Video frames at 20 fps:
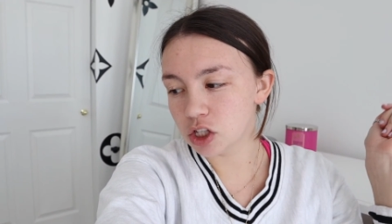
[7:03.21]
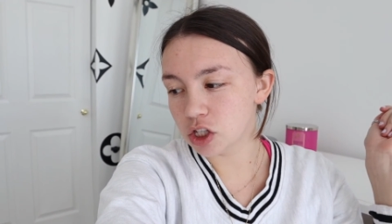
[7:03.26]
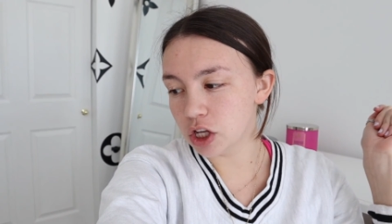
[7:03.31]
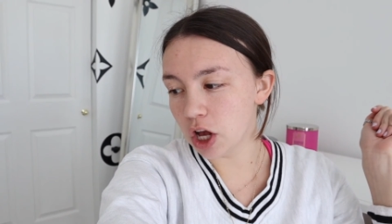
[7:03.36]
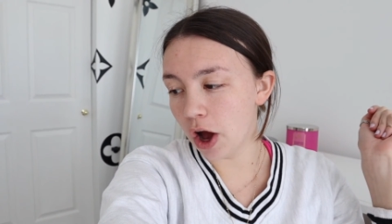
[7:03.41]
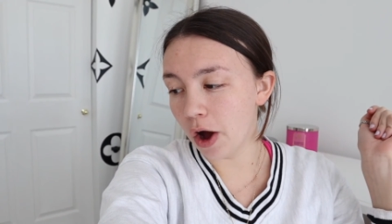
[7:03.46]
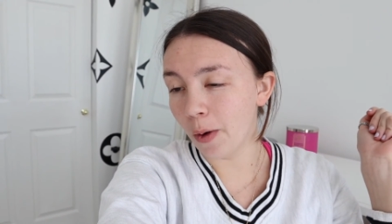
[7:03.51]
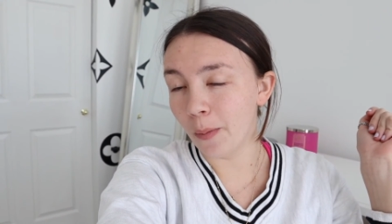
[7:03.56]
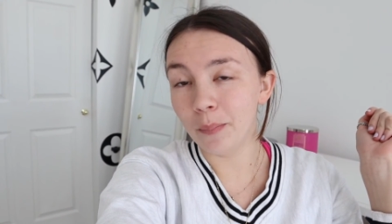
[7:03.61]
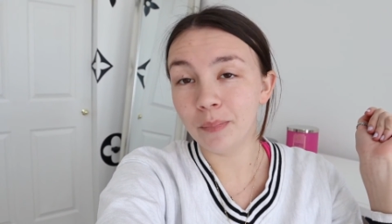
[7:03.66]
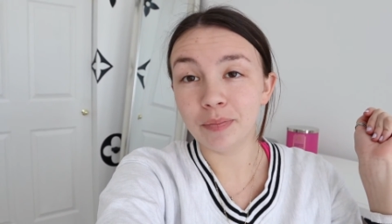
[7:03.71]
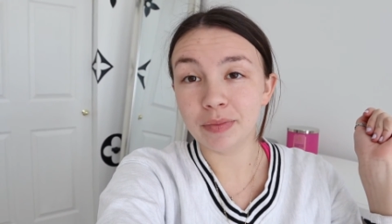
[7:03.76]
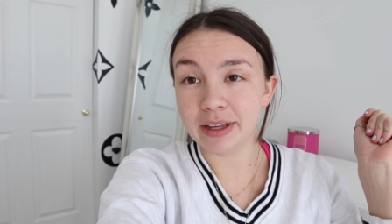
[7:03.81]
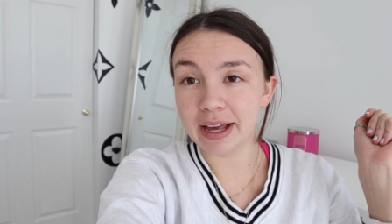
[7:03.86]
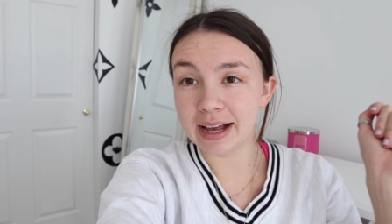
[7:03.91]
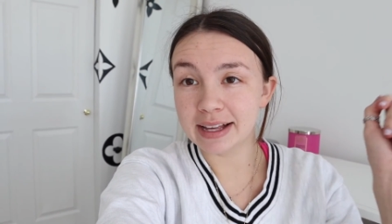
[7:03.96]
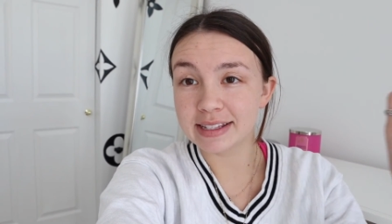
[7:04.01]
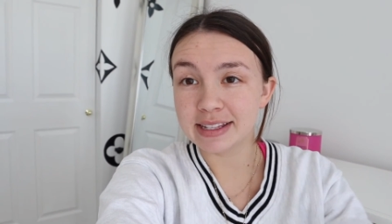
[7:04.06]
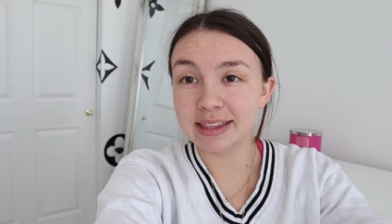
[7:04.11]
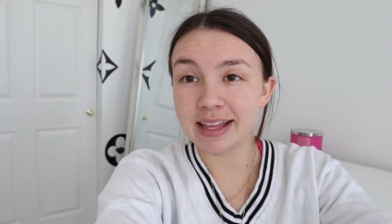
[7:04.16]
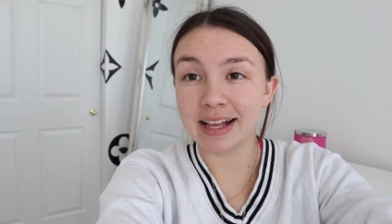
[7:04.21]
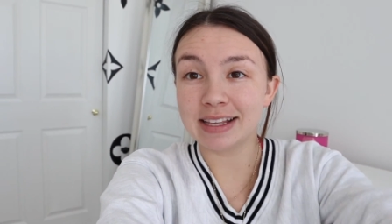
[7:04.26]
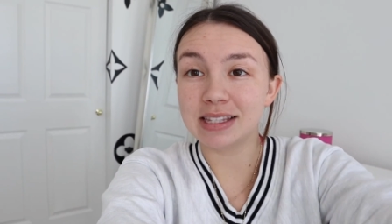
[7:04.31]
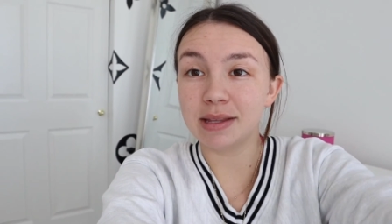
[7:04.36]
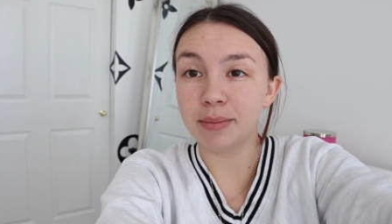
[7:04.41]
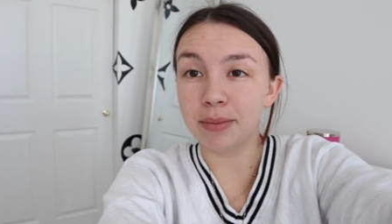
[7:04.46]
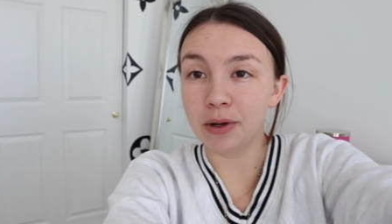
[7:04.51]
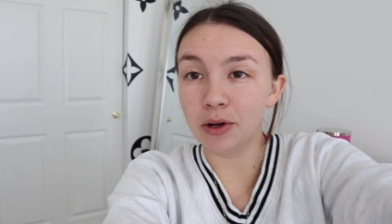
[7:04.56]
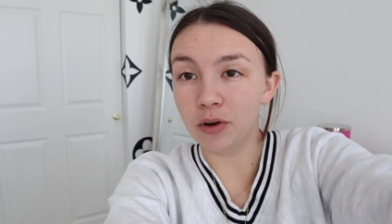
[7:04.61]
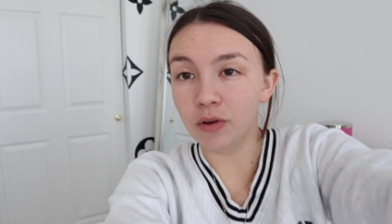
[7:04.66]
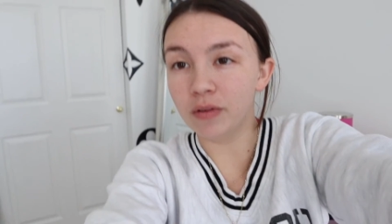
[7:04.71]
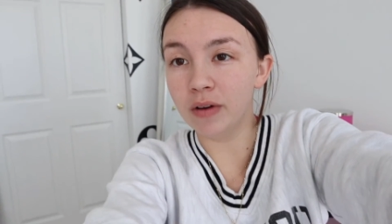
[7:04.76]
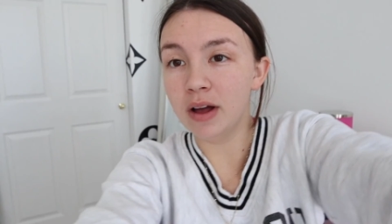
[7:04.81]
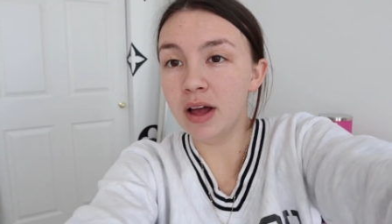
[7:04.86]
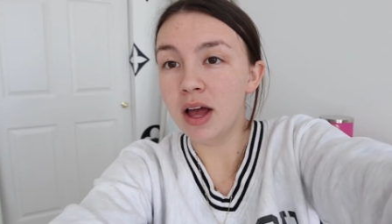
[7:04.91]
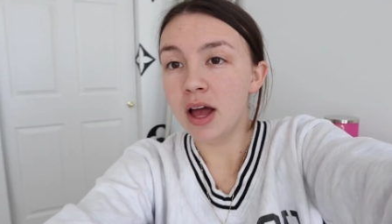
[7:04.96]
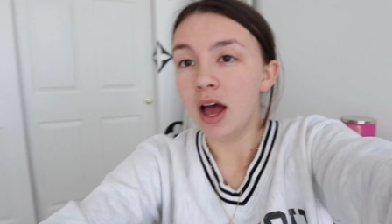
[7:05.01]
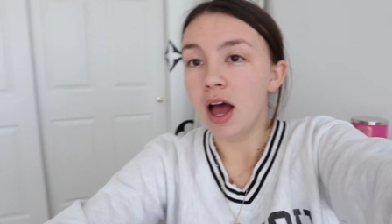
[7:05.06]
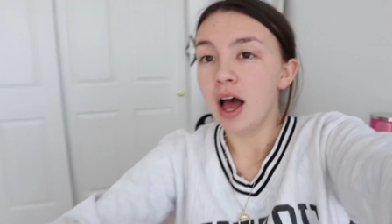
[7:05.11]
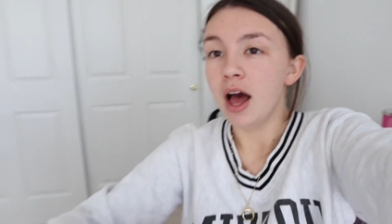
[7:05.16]
So yes, that's the move.
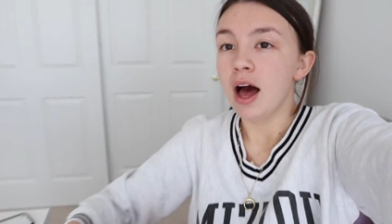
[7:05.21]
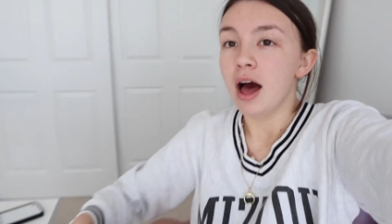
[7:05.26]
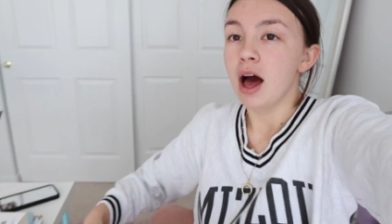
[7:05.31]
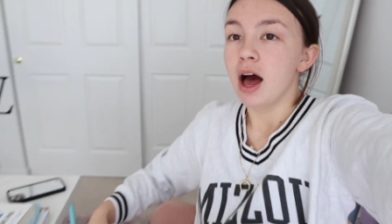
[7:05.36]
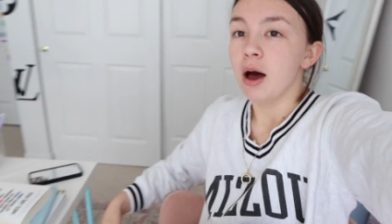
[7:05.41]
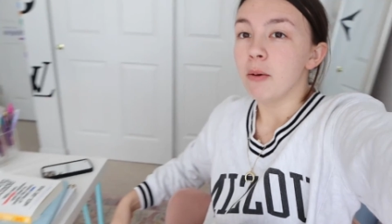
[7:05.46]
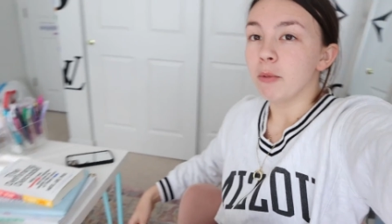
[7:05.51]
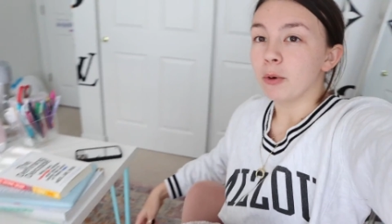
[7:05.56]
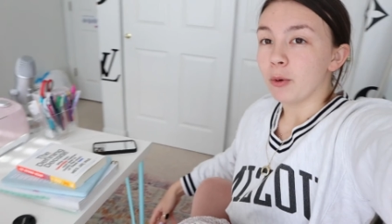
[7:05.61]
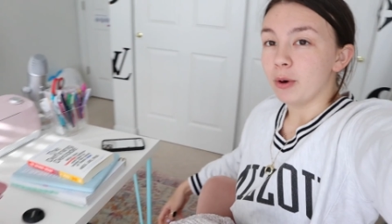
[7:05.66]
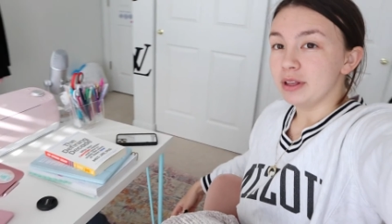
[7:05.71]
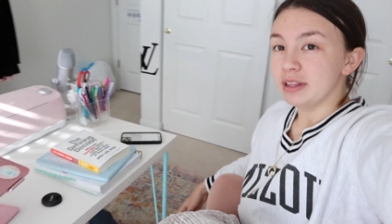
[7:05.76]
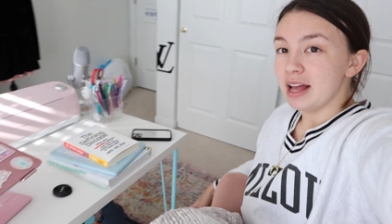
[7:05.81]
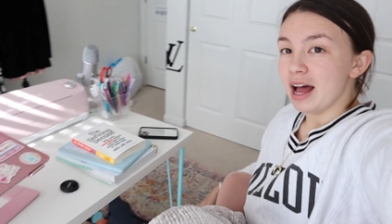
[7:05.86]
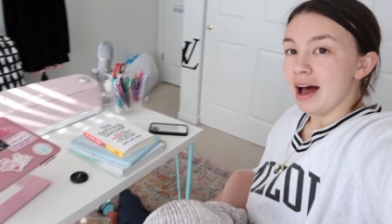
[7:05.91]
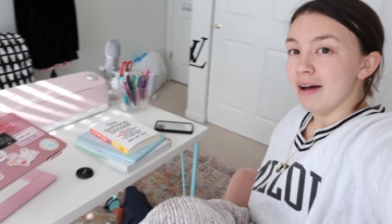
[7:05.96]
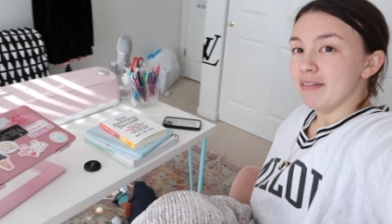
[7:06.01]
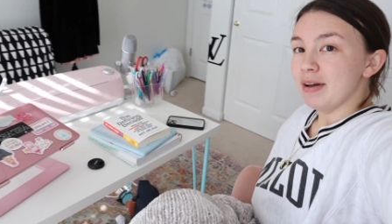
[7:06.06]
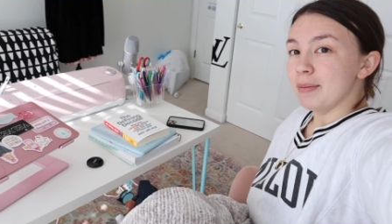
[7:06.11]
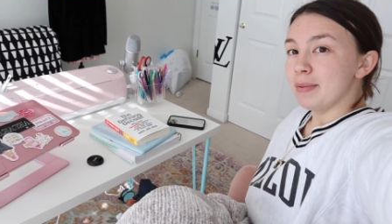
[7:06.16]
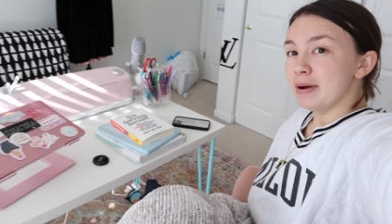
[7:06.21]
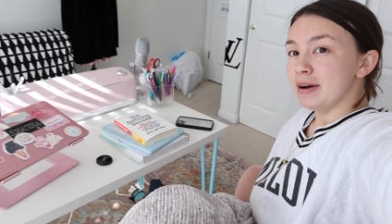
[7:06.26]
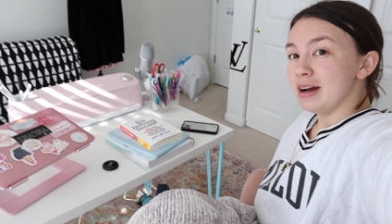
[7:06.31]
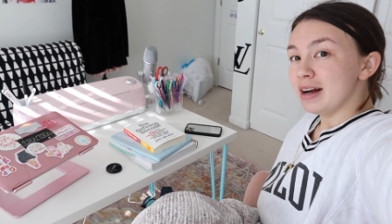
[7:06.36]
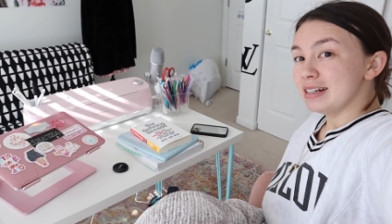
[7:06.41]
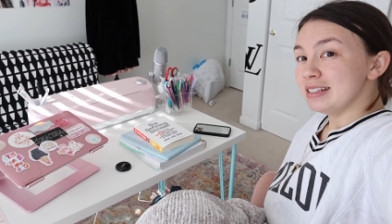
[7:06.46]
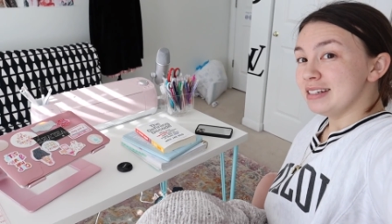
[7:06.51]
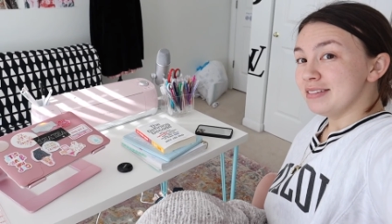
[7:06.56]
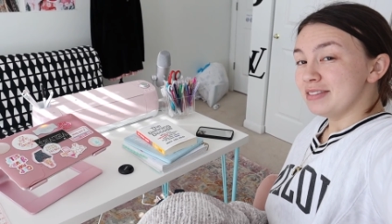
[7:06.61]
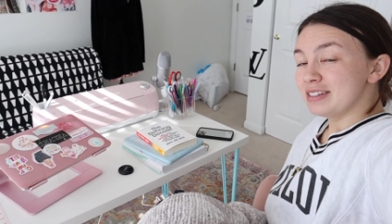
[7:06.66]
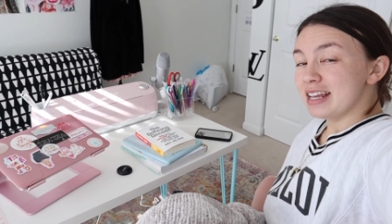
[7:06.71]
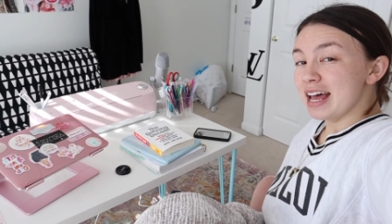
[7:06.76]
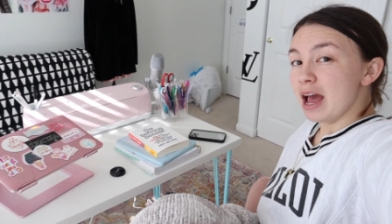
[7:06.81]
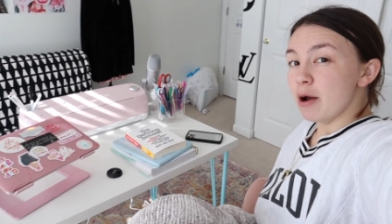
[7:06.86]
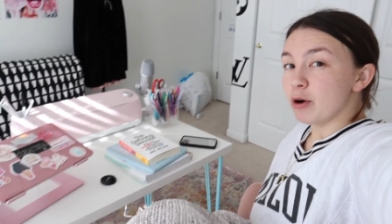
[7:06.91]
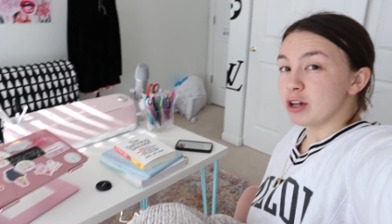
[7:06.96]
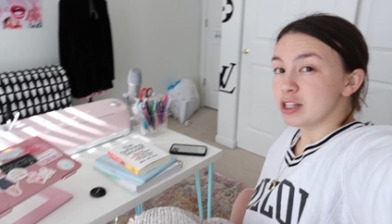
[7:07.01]
We're going to have a productive day.